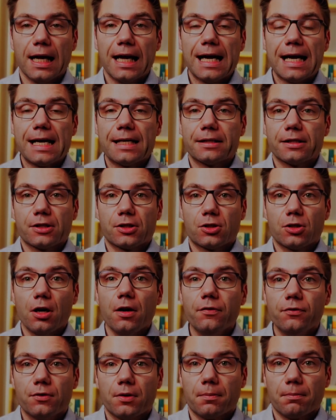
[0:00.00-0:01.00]
As a
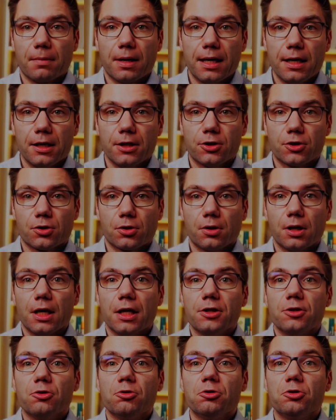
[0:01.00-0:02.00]
software manager,
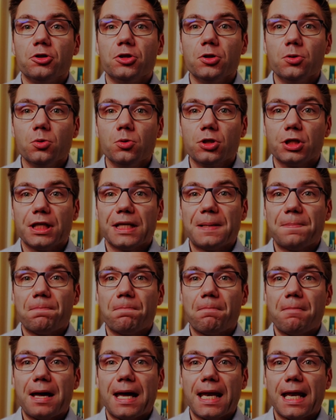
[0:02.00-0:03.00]
you usually
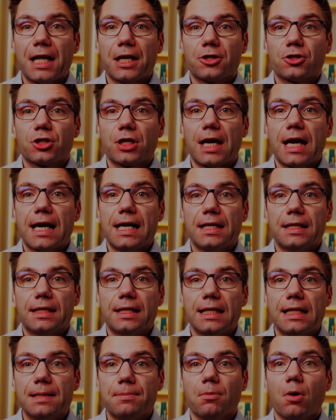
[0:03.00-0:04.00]
manage a team